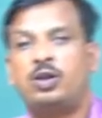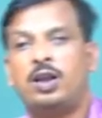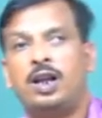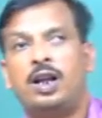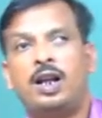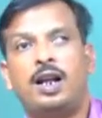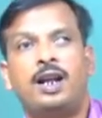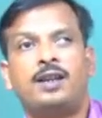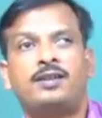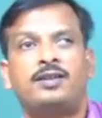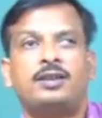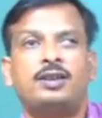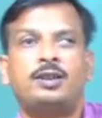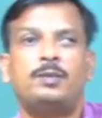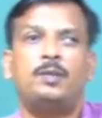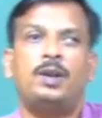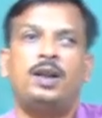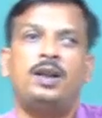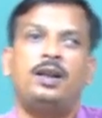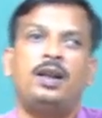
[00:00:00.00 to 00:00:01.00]
the
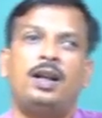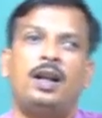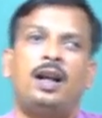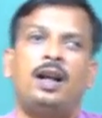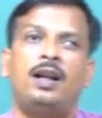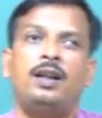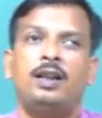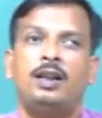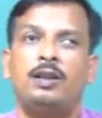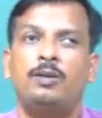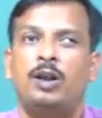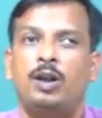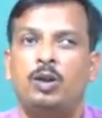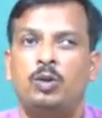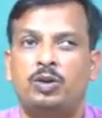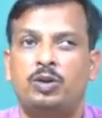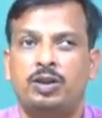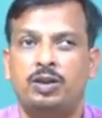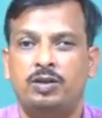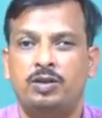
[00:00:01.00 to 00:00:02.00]
assessment and
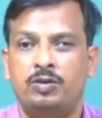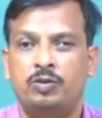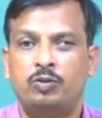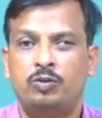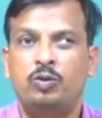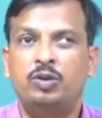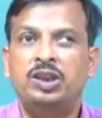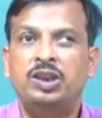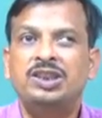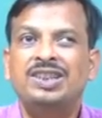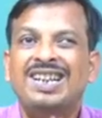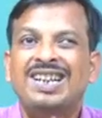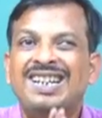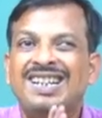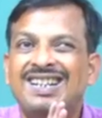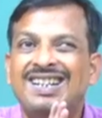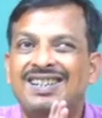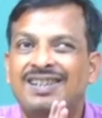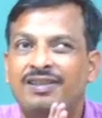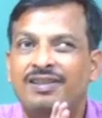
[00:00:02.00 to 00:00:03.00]
evaluation, which is the
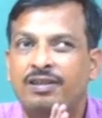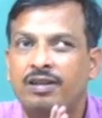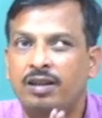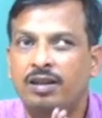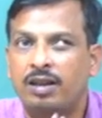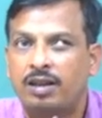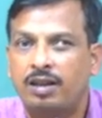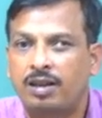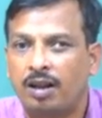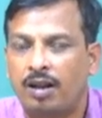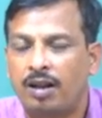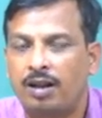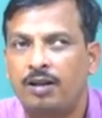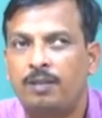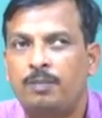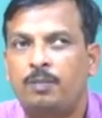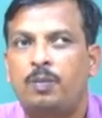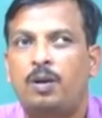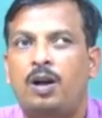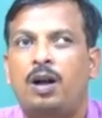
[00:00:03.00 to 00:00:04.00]

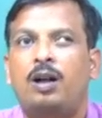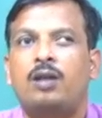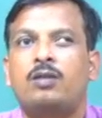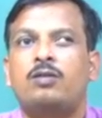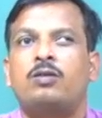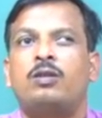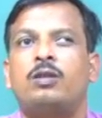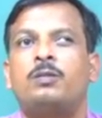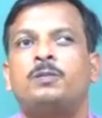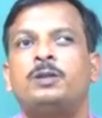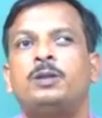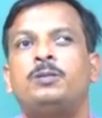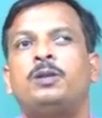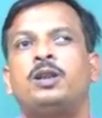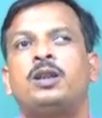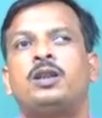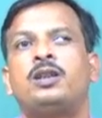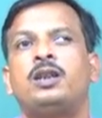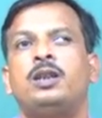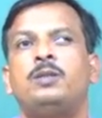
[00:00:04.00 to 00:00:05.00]
integral part of
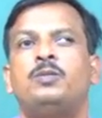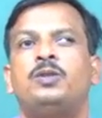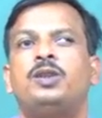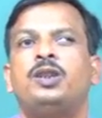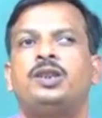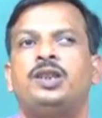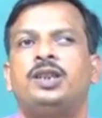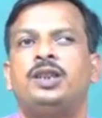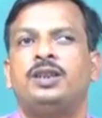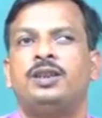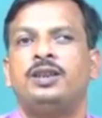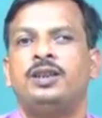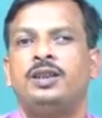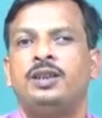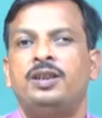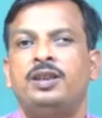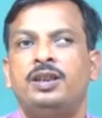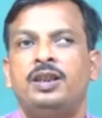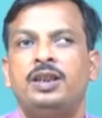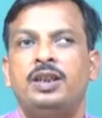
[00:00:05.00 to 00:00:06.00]
effective teaching.
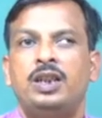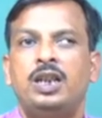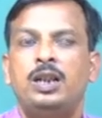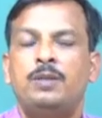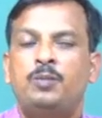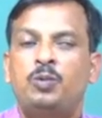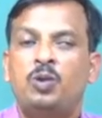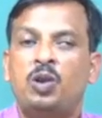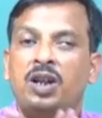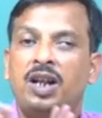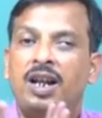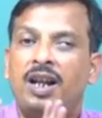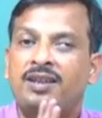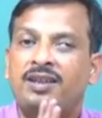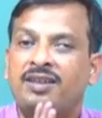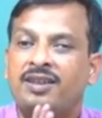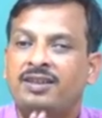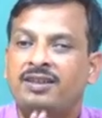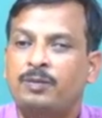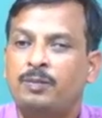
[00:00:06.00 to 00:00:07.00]
If your
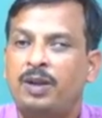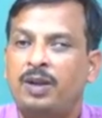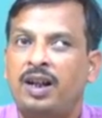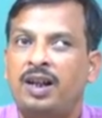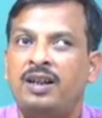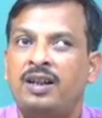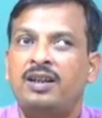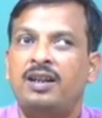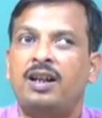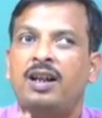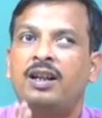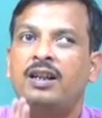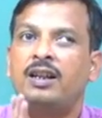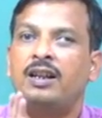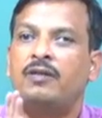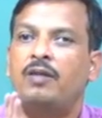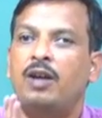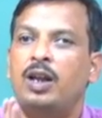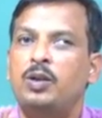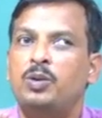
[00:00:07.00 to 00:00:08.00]
assessment and
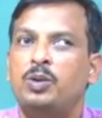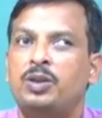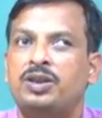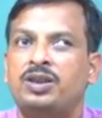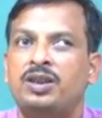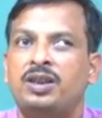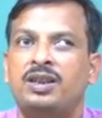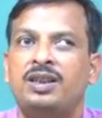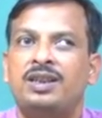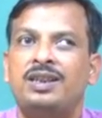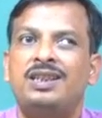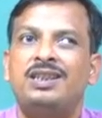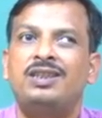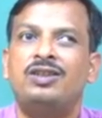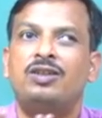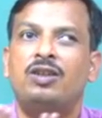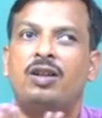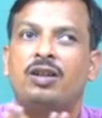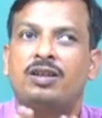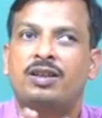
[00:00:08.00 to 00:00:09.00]
evaluation
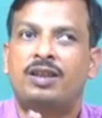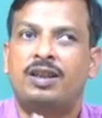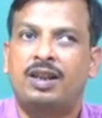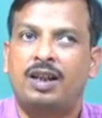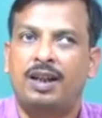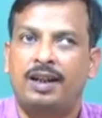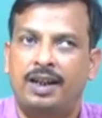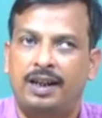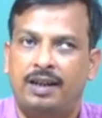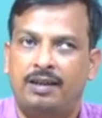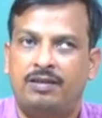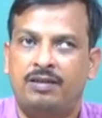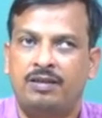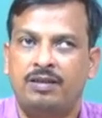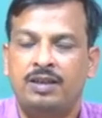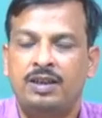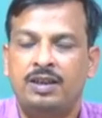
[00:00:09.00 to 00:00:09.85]
is not correct,